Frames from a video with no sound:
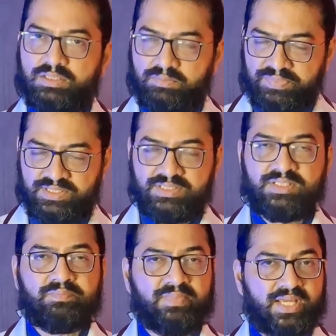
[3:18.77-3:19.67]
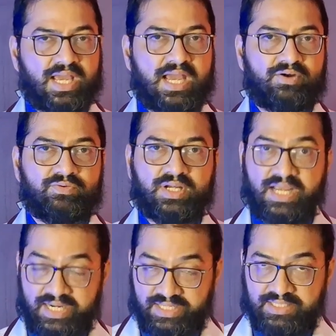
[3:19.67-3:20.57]
The patient may have
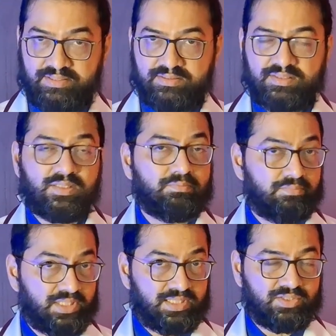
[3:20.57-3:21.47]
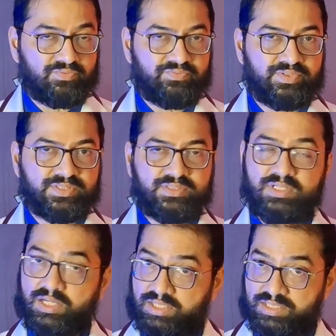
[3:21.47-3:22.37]
headache, blurring of
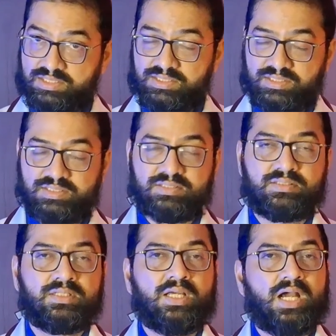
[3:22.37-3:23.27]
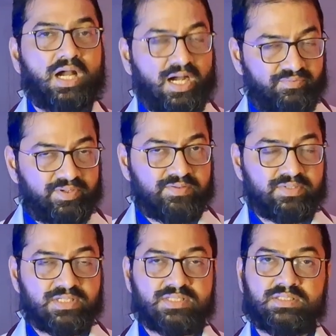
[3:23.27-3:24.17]
vision, dizziness.
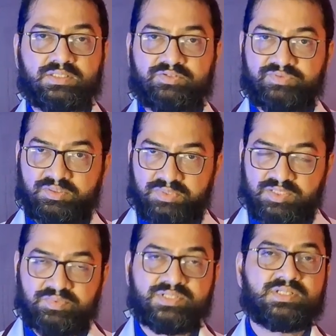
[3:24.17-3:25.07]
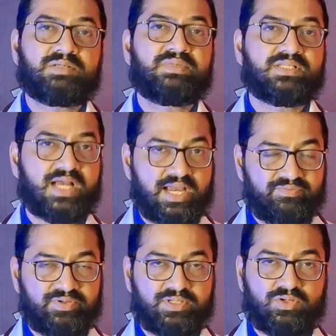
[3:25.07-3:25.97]
Afterwards, if the blood pressure remains high
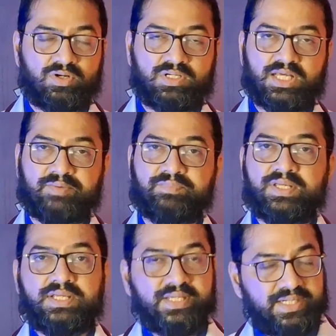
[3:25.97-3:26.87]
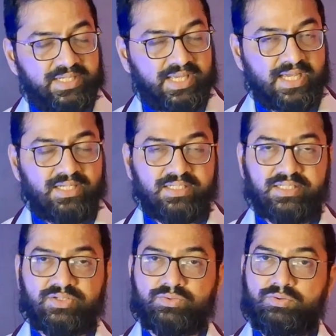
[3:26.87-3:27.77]
for a long time, it can
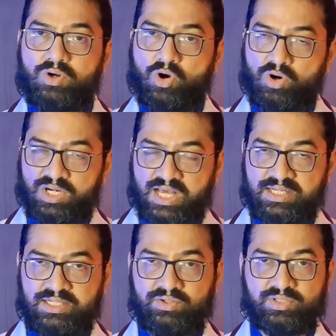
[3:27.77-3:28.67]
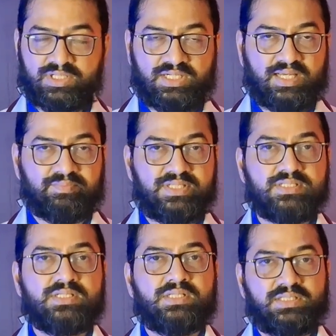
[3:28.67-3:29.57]
lead to target organ
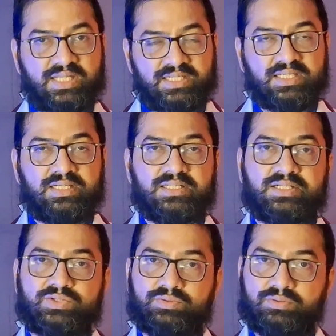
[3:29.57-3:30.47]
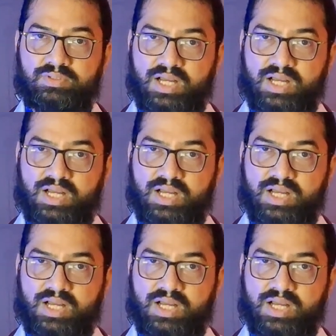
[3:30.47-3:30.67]
damage that can lead to